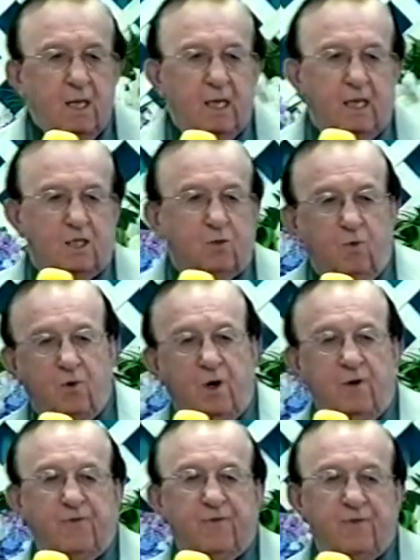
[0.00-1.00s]
it's
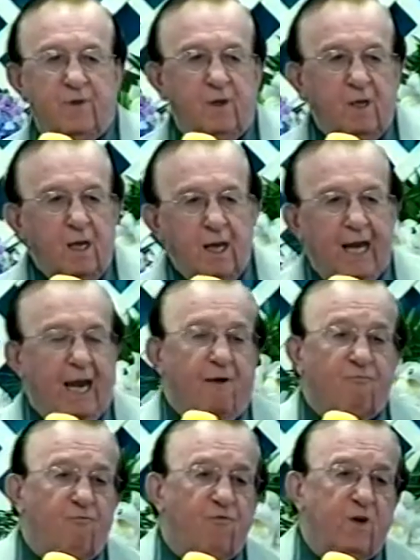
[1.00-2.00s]
worth
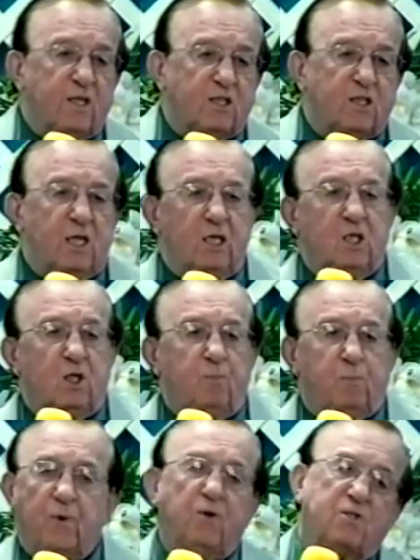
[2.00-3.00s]
every single
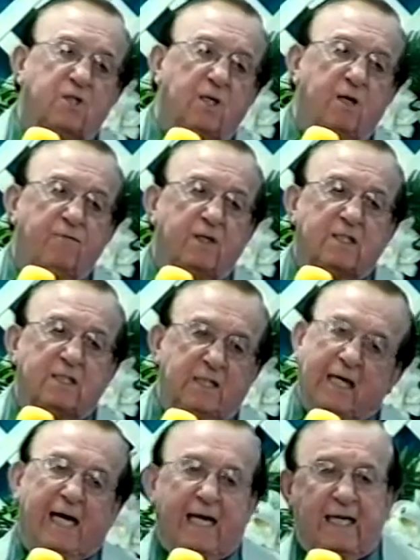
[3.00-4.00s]
person of us
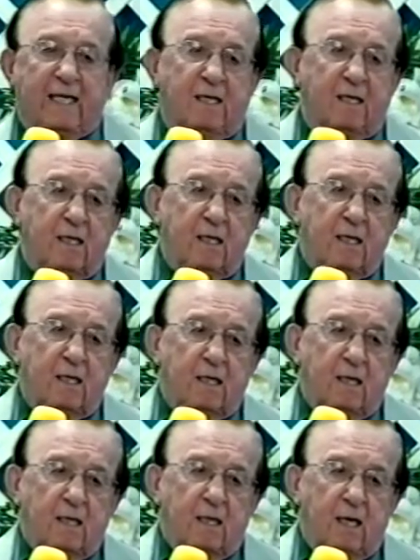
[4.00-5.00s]
dying
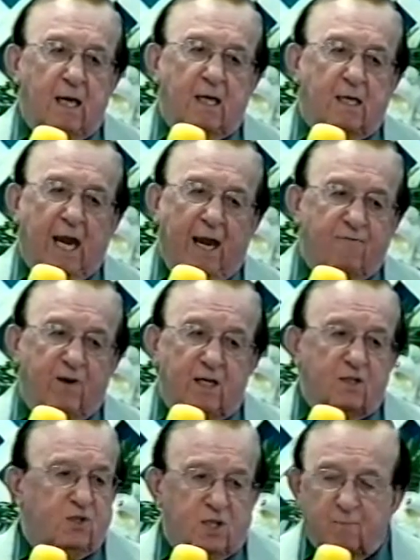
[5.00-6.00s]
and having
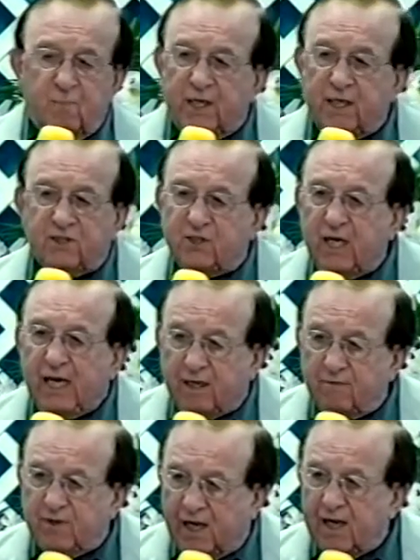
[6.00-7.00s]
somebody
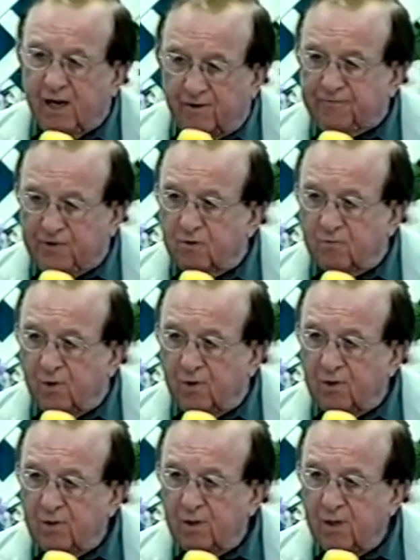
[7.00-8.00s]
saved at our funeral.
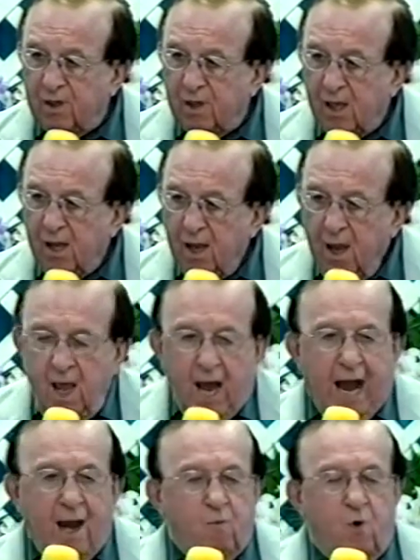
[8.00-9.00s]

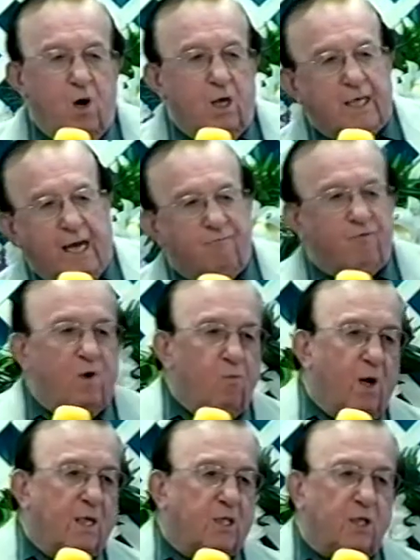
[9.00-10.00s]
I want
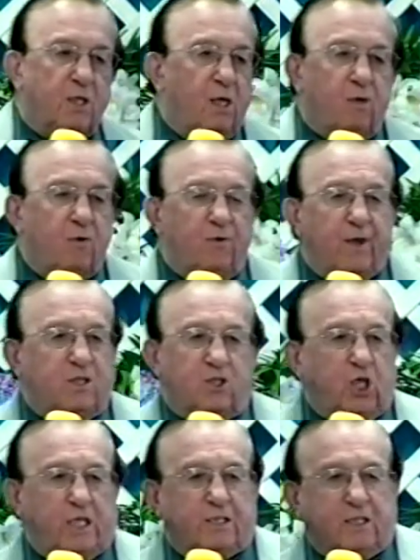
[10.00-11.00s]
everyone to know that
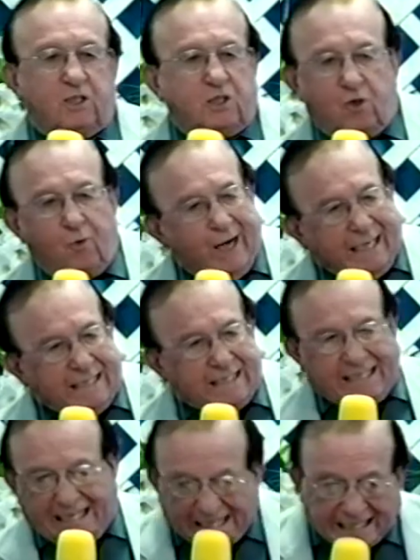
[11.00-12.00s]
Jesus
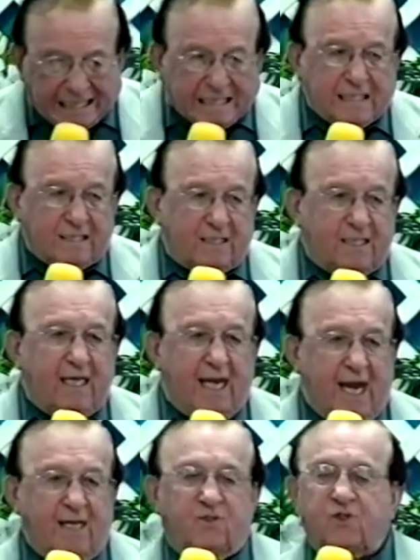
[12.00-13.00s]
Christ is the
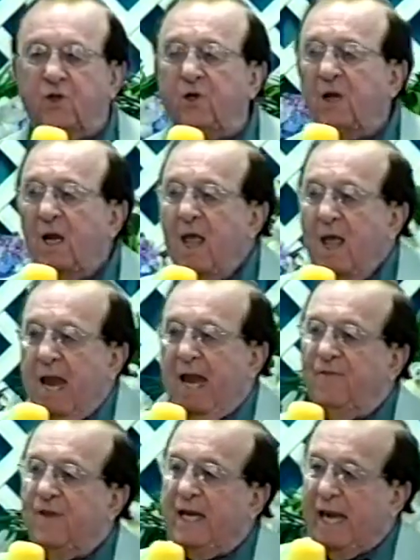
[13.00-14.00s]
answer,
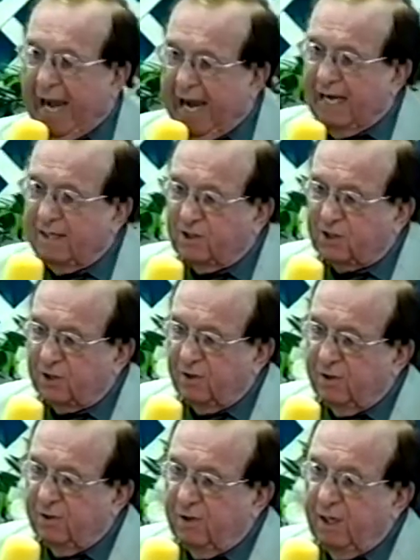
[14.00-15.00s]
and the
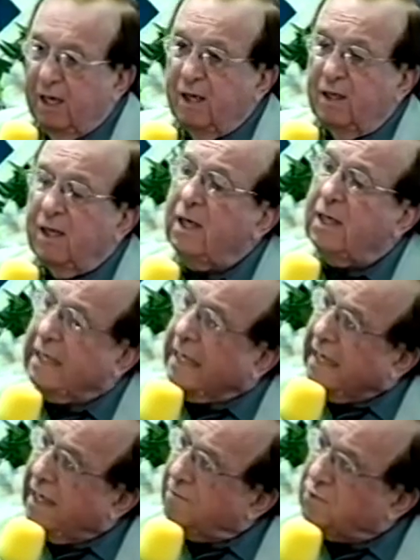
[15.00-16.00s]
answer in the
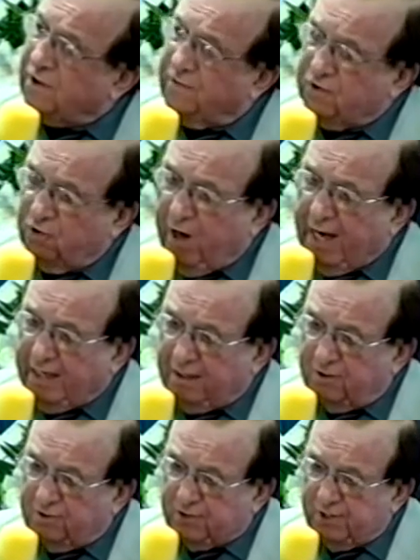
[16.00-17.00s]
times of
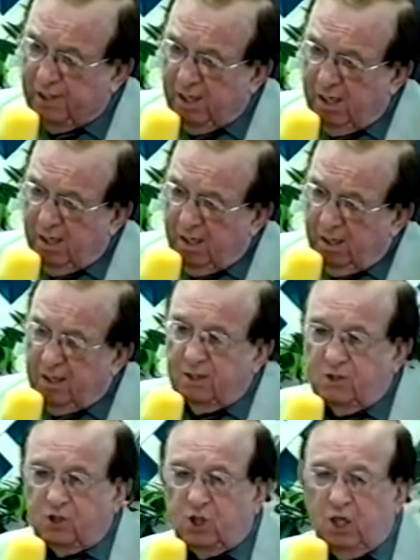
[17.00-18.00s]
trials
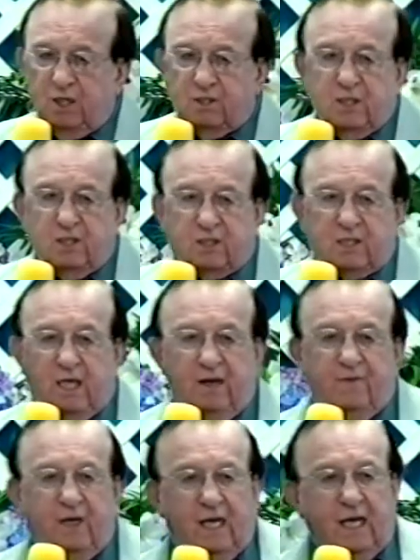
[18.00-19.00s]
is Jesus
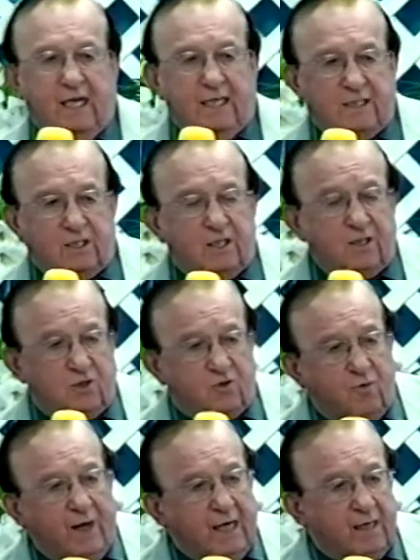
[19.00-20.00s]
giving us the
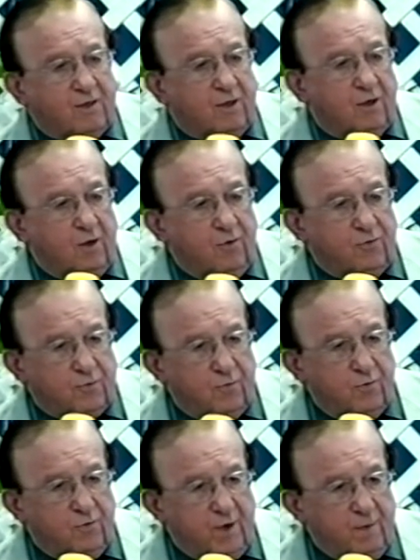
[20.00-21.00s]
strength to go
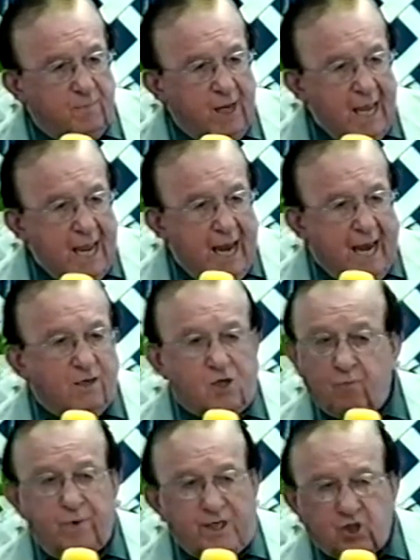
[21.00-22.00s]
through them and to
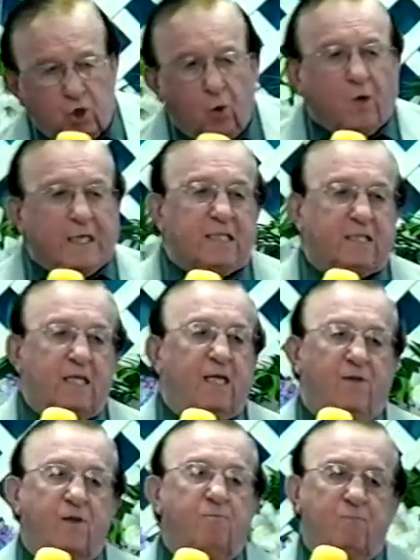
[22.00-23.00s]
rejoice
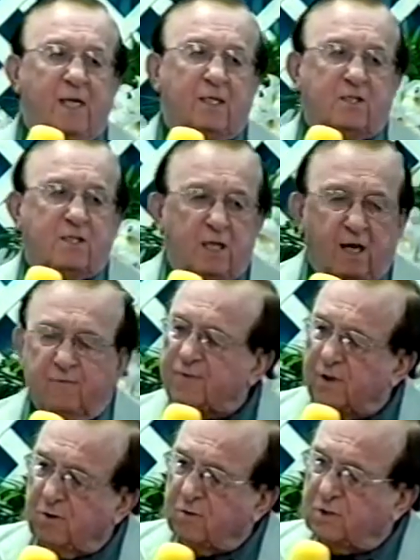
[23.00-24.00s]
in the midst of
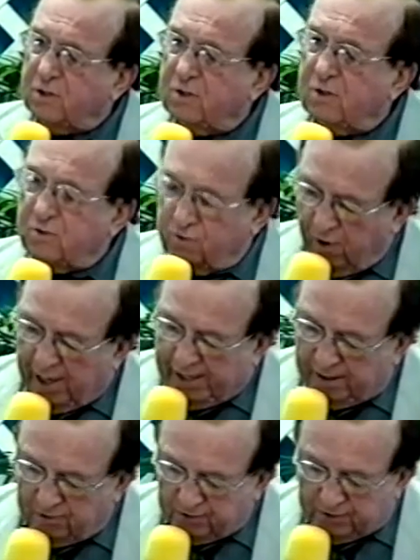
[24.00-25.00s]
those
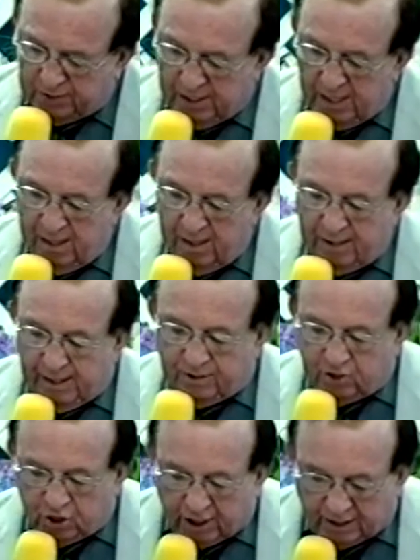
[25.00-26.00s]
trials that
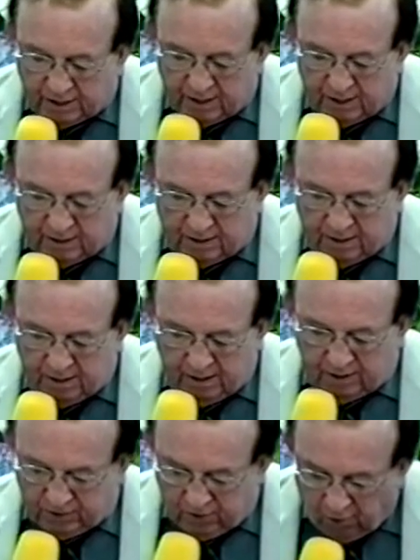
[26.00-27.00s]
Jesus
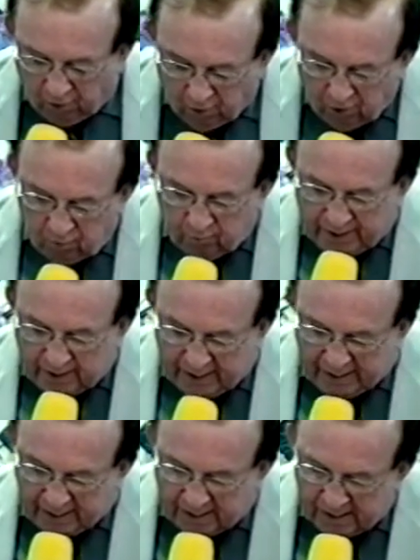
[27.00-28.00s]
is all we
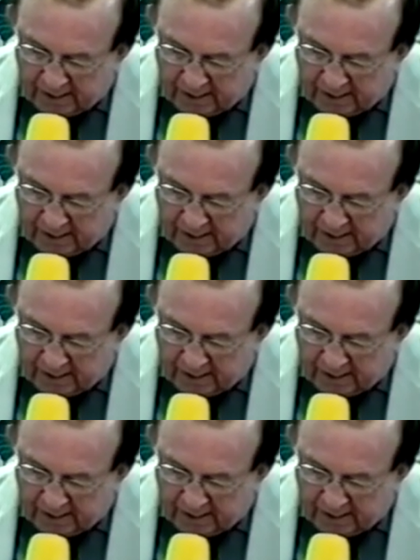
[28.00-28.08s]
need.